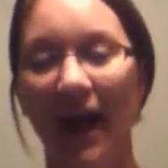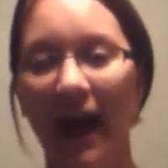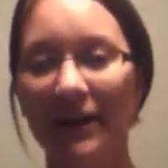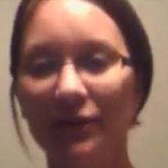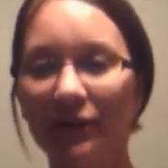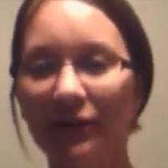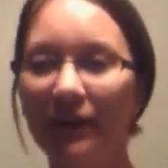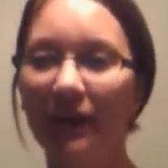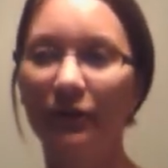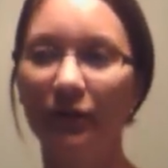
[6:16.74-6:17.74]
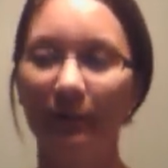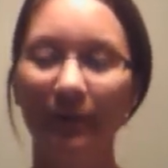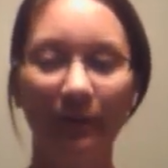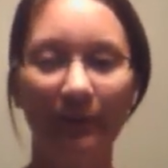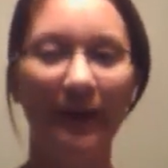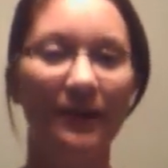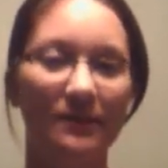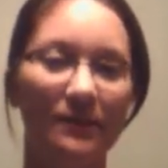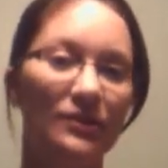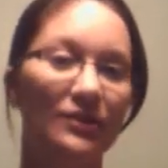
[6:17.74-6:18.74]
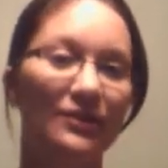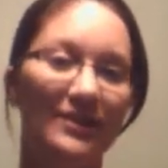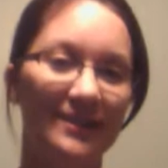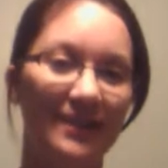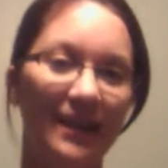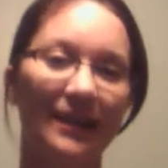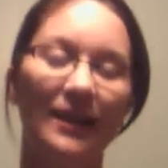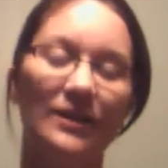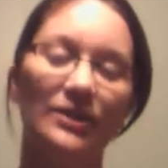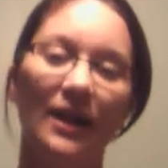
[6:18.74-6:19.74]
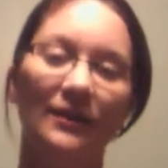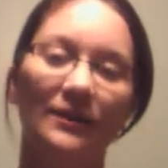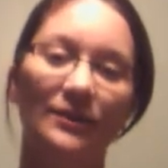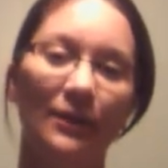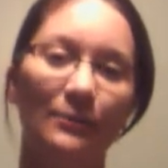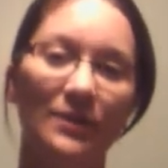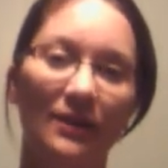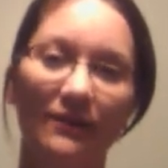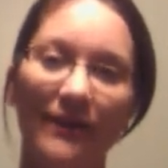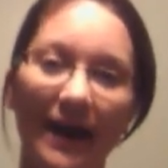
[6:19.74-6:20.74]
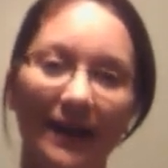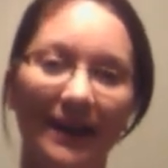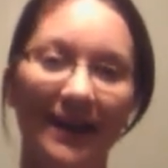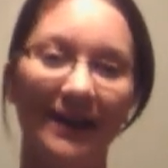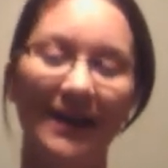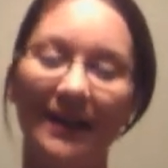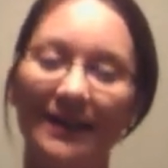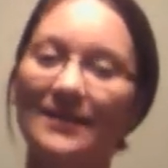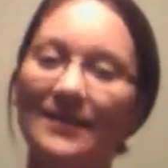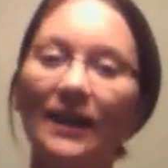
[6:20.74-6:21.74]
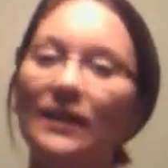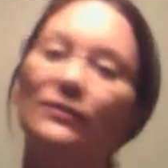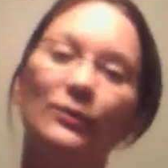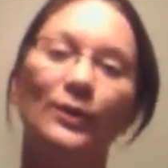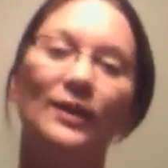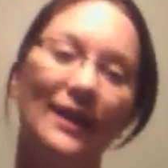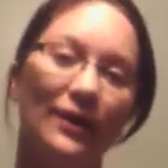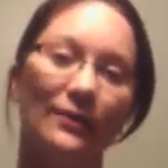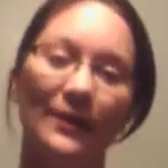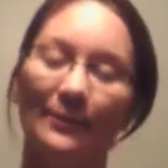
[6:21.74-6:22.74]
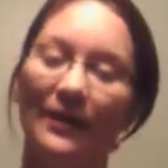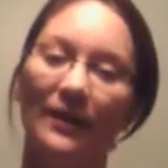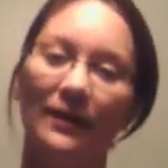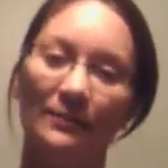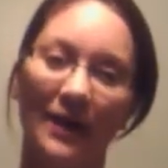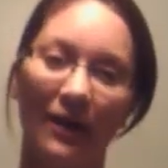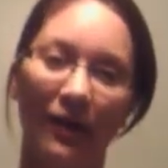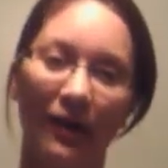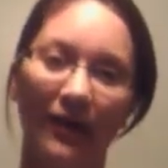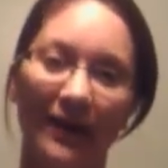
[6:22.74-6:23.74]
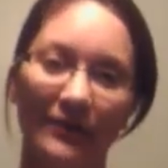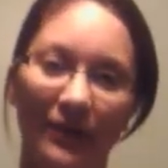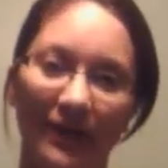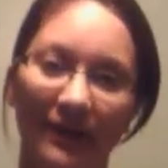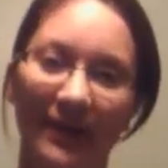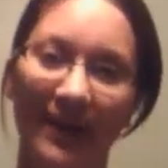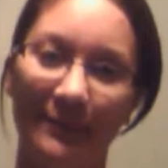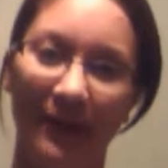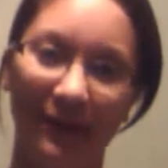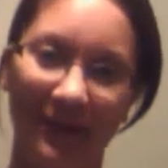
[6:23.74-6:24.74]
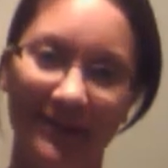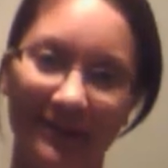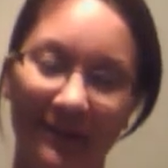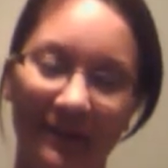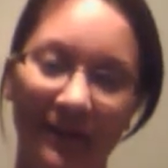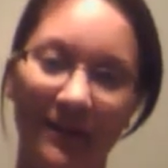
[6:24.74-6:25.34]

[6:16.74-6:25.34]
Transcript: I truly attribute my decision to take that challenge up to the fact that this tug of war had already begun in my heart after hearing Amy Grant's song.